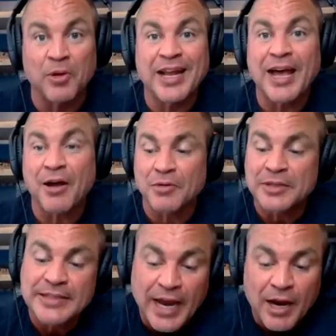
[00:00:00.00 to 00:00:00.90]
and how
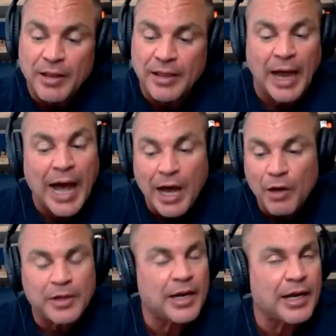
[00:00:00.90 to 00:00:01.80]

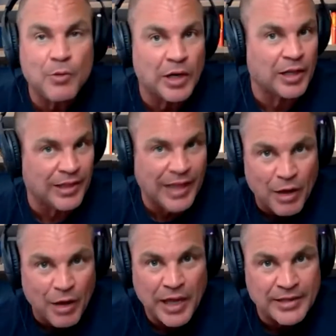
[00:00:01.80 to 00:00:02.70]
did anyone
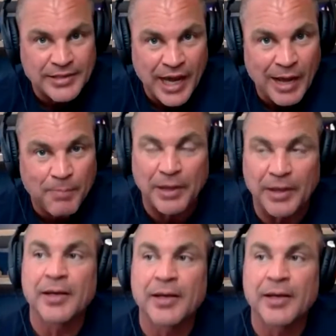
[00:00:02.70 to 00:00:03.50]
allow that to happen?